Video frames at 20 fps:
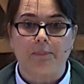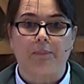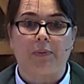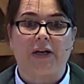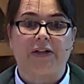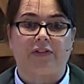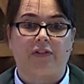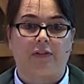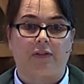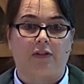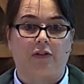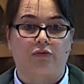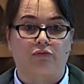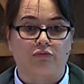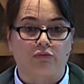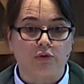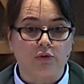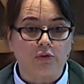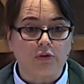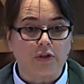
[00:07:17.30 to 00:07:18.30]
but the
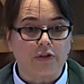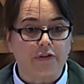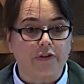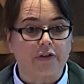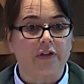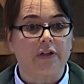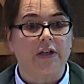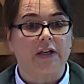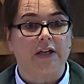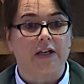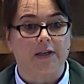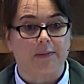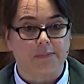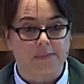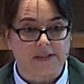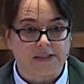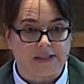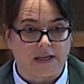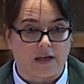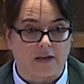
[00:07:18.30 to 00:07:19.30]
ruler
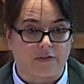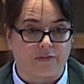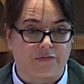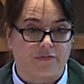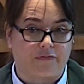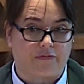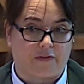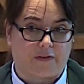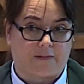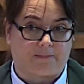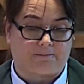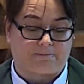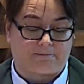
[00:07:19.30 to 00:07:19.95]
himself.